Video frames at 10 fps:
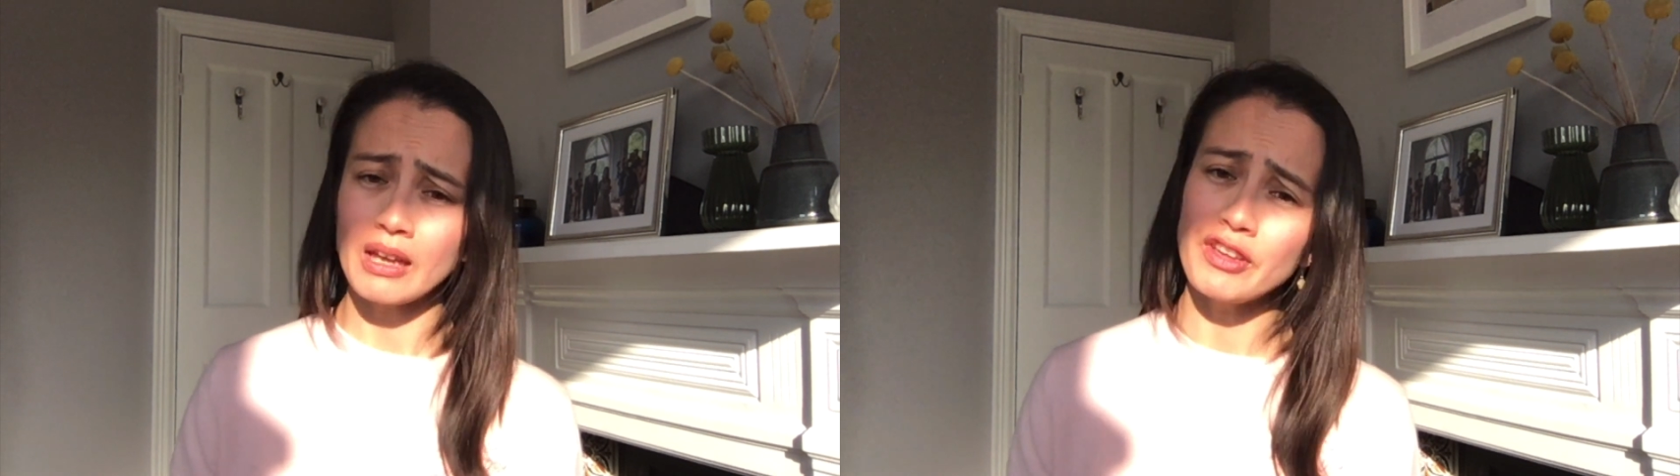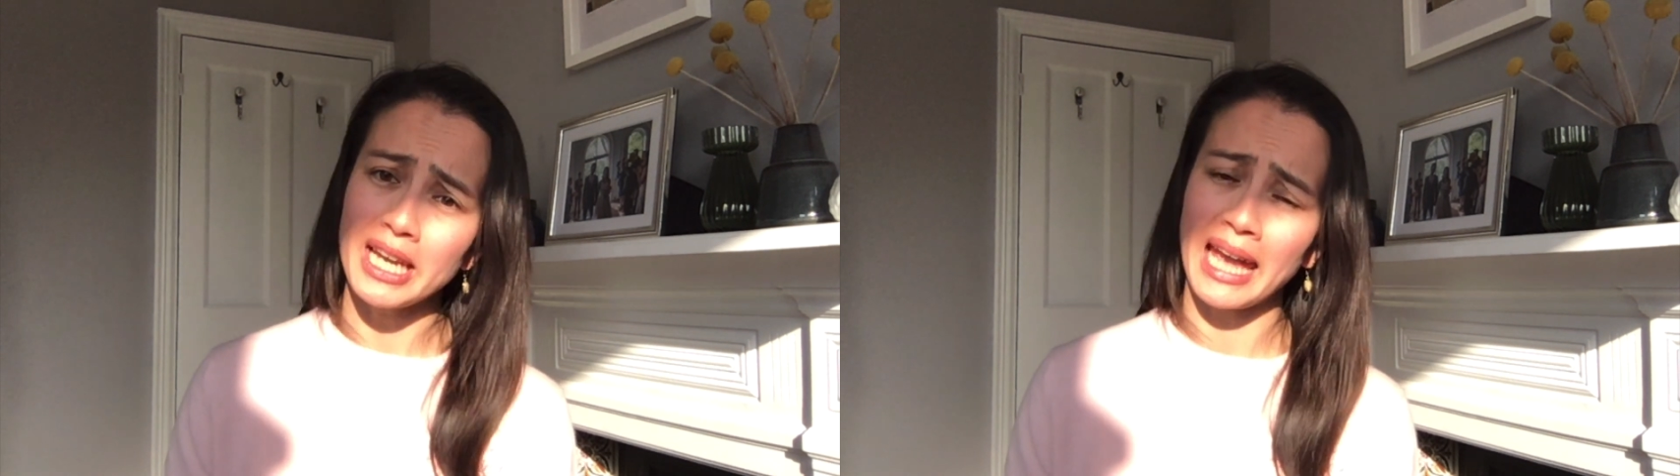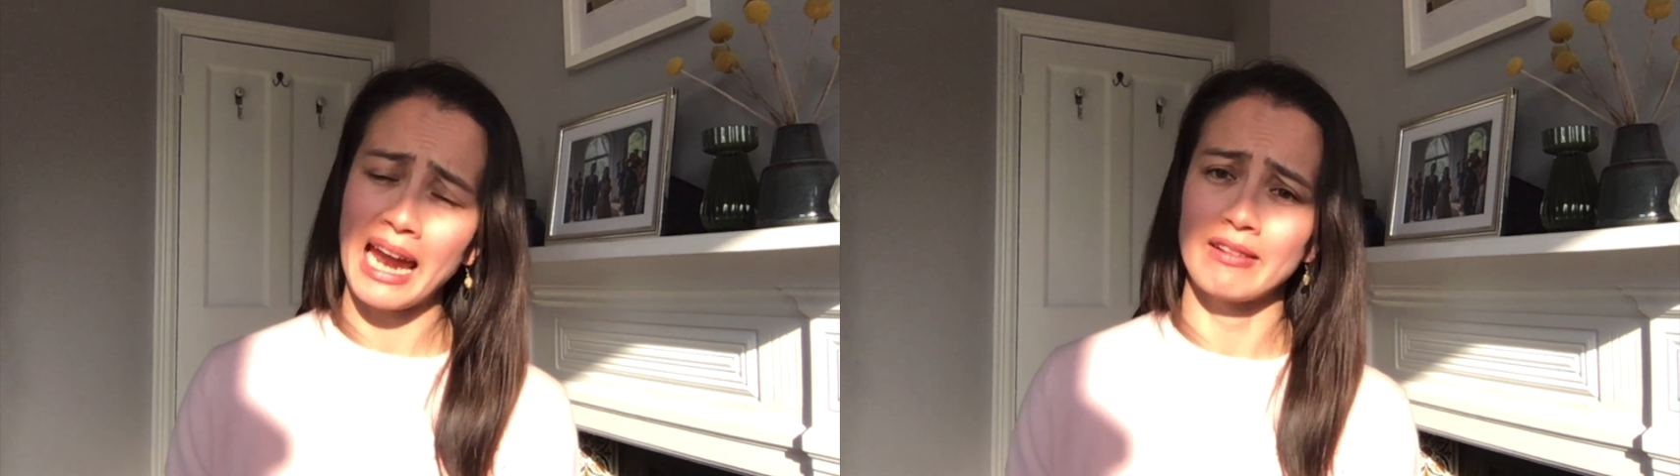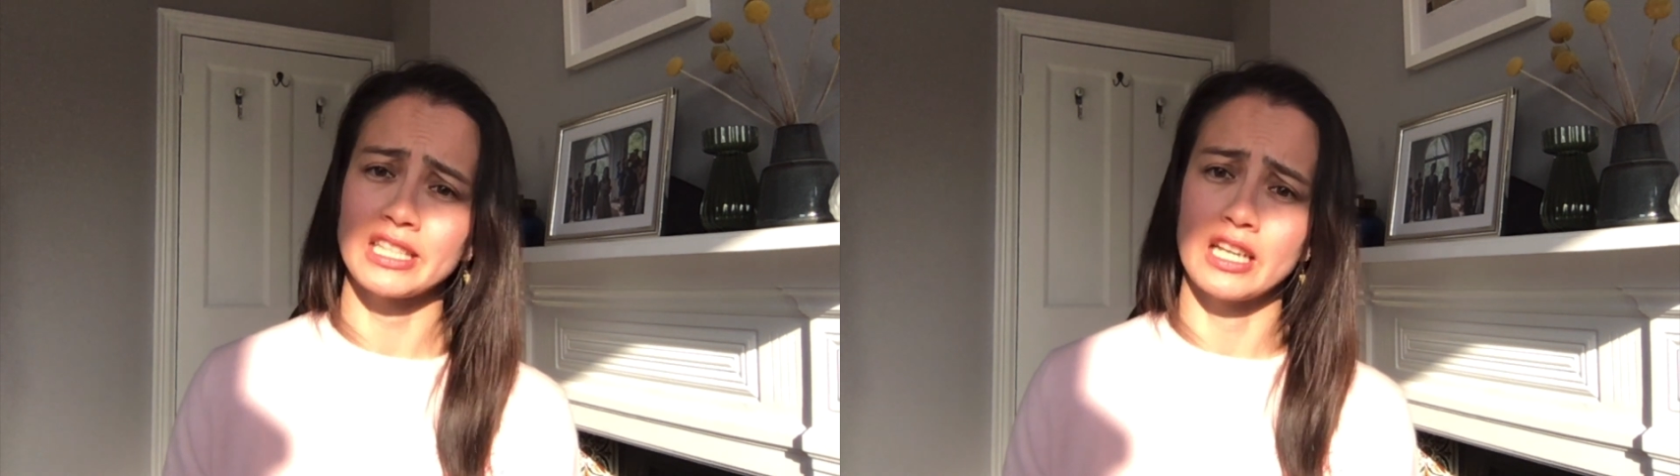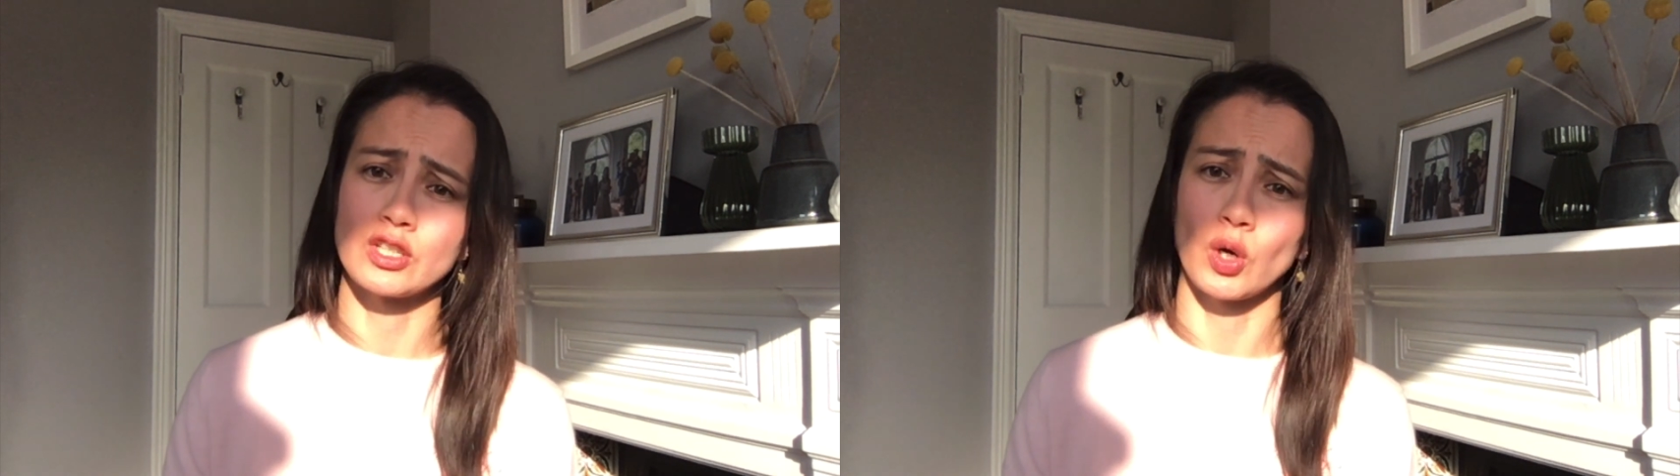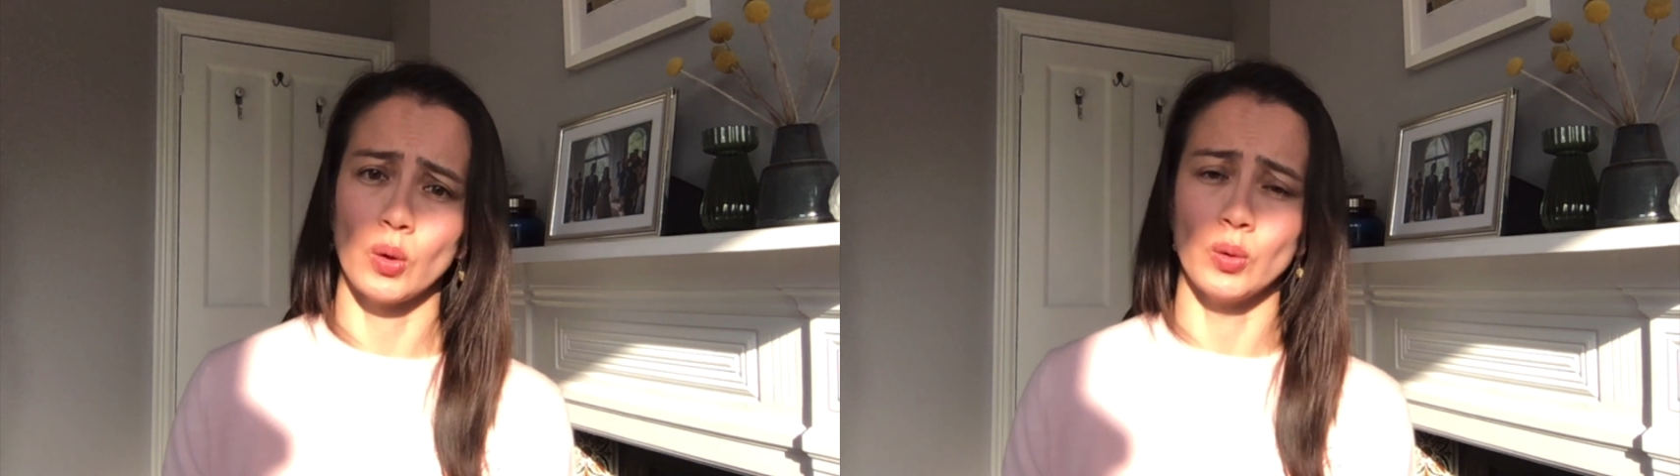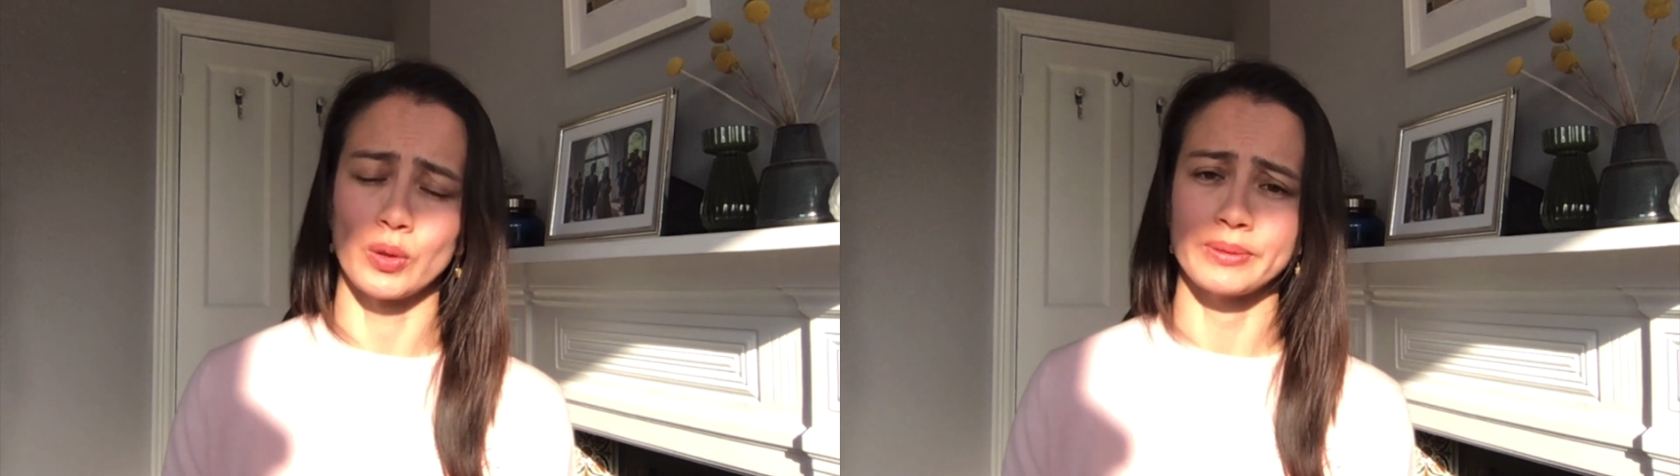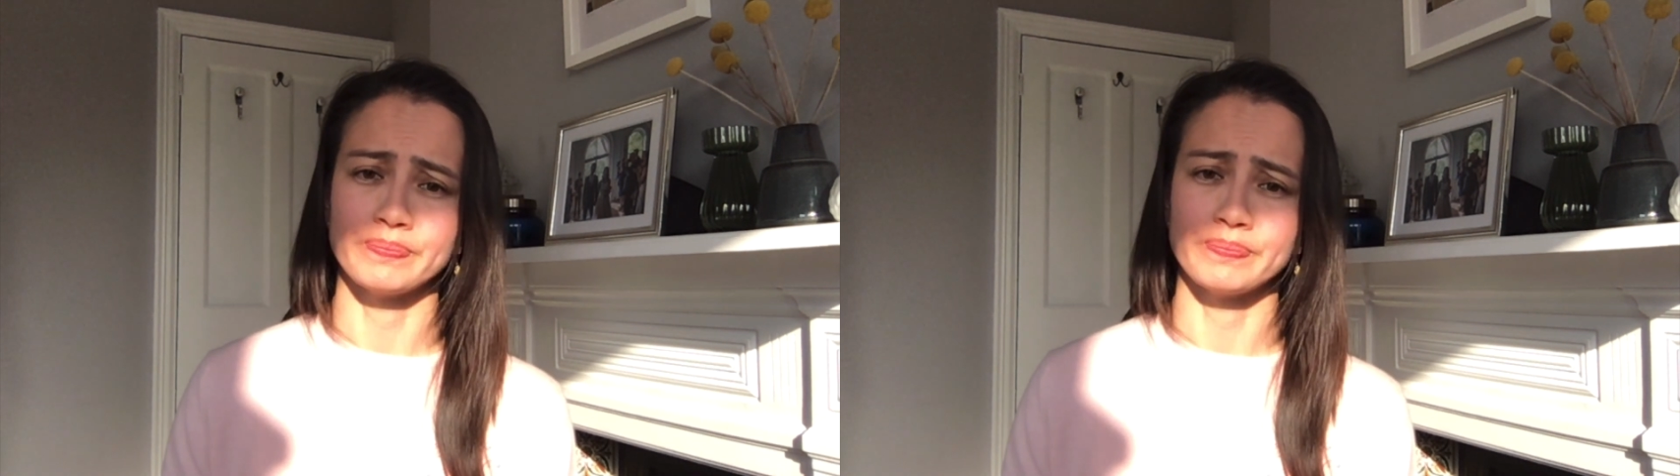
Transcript: viacharacter.org.